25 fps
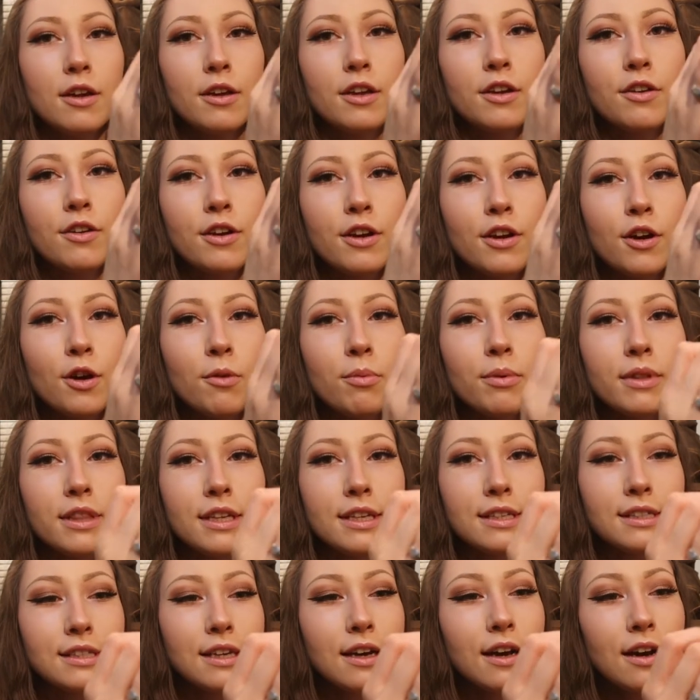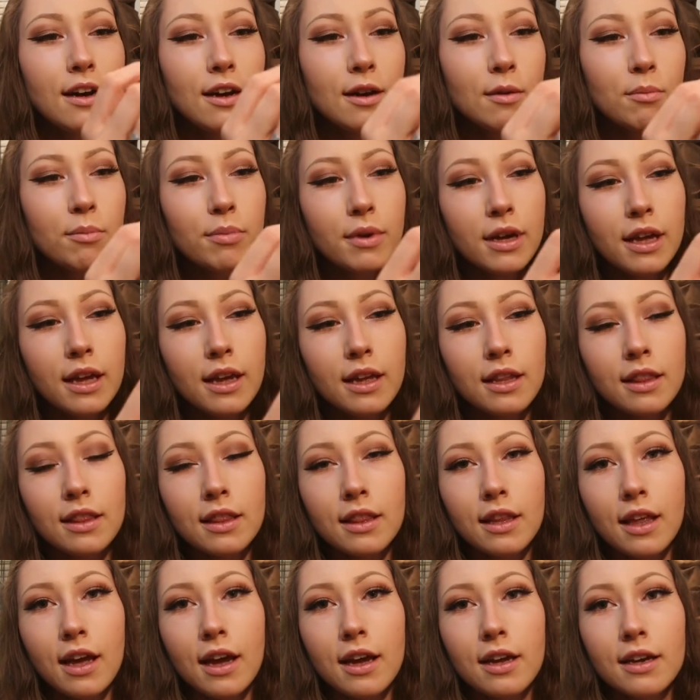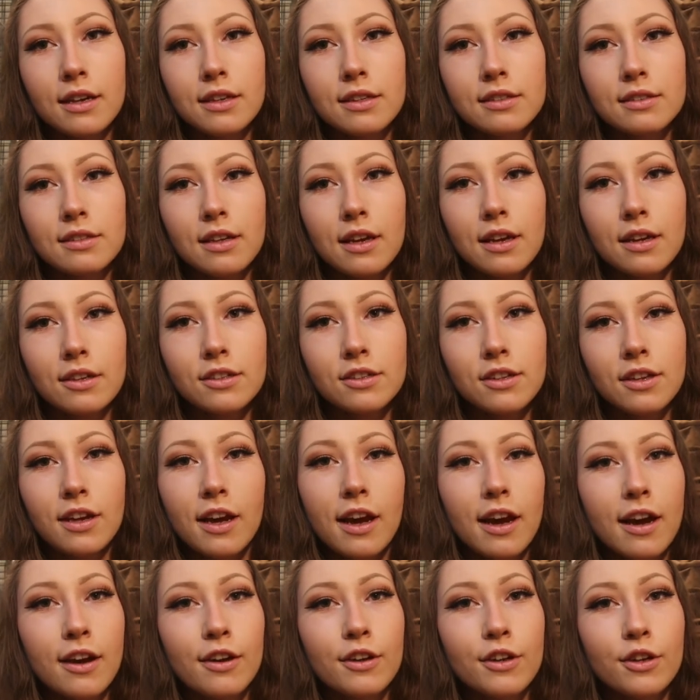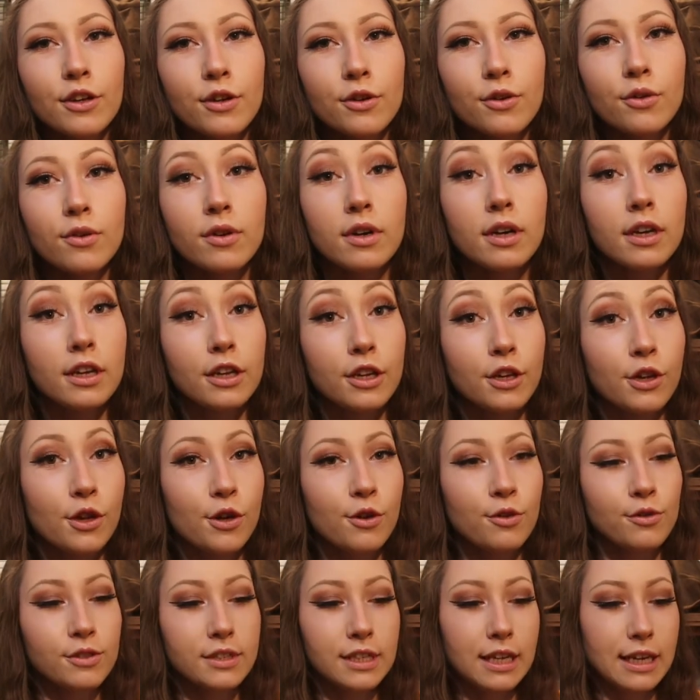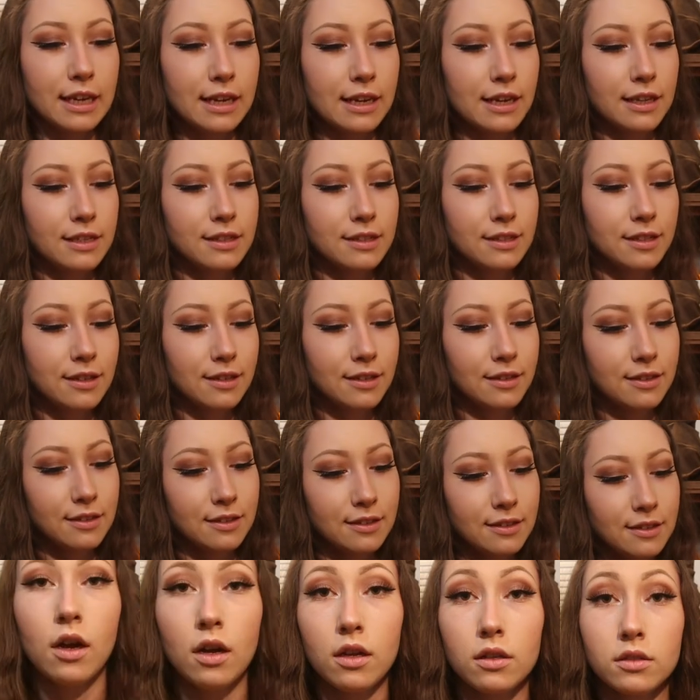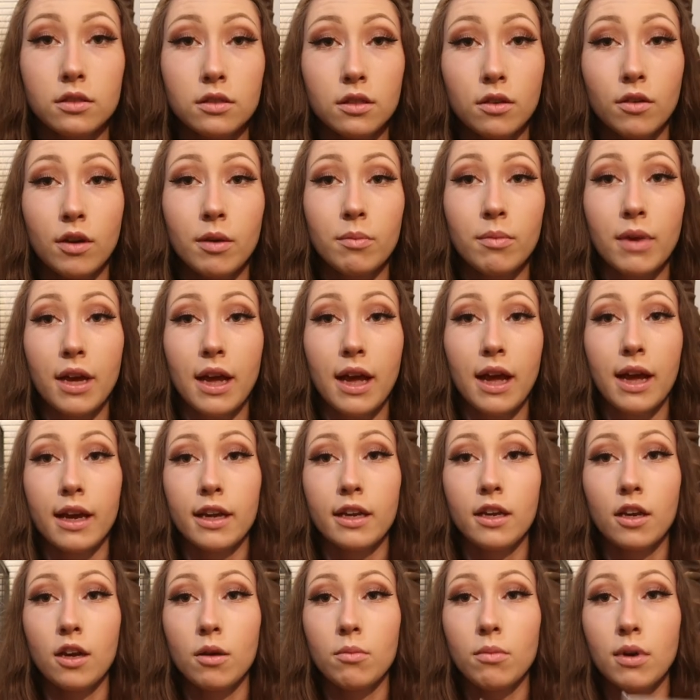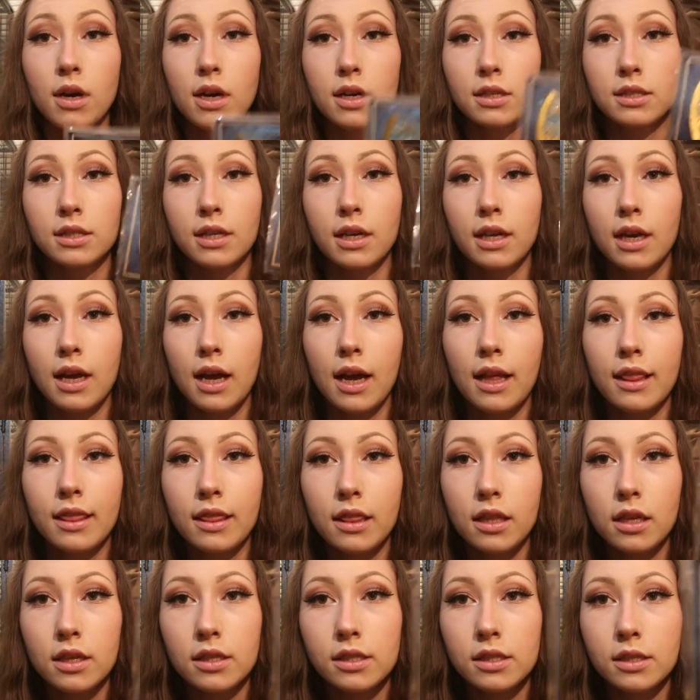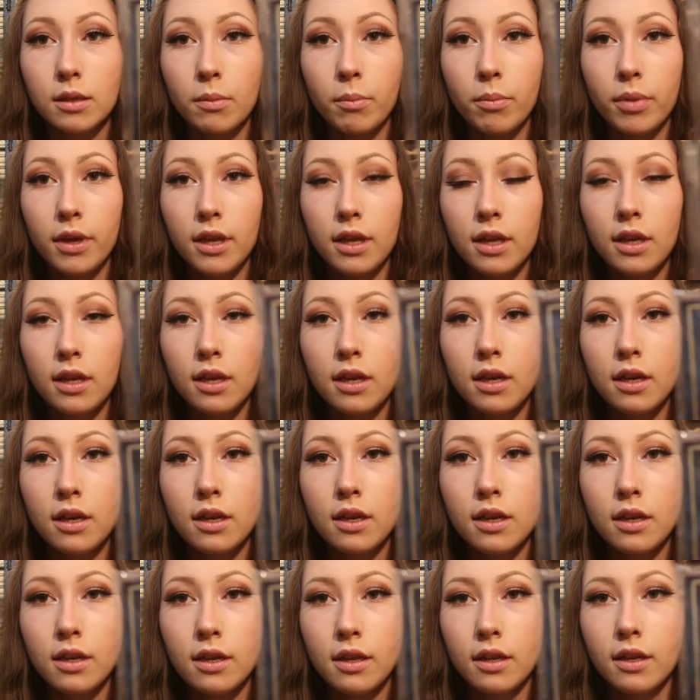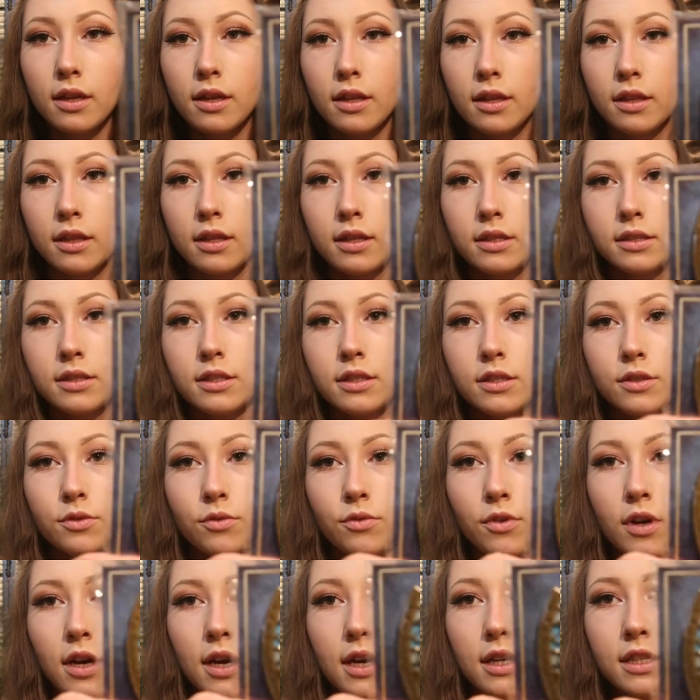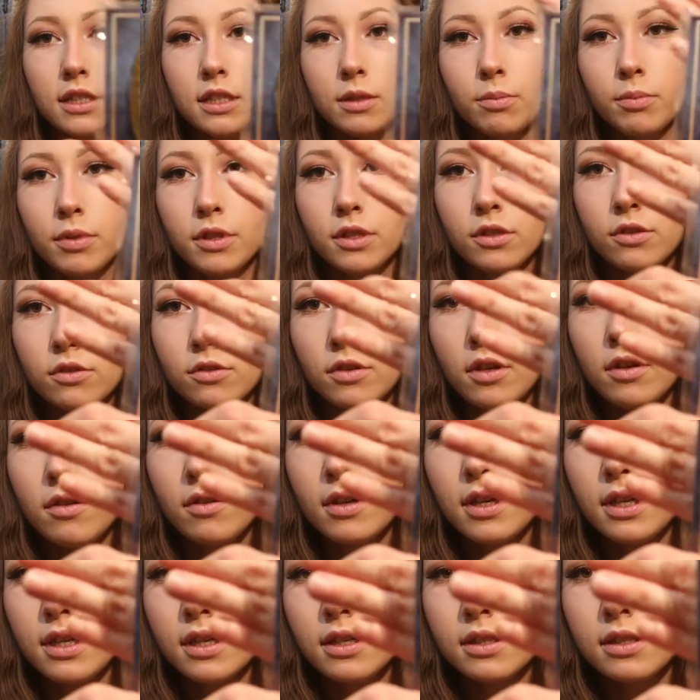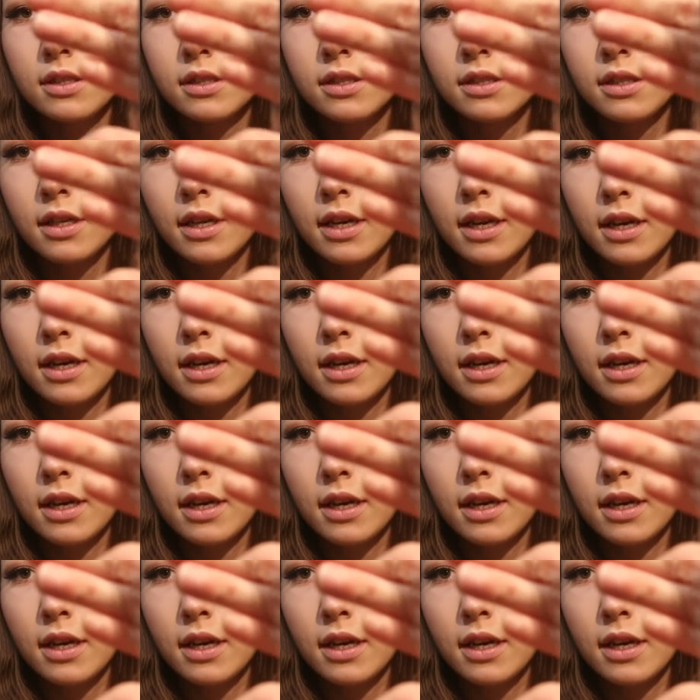You can open this up and that is actually how you use it. Also in my Accio box, I got this pin. This is Ron's Patronus.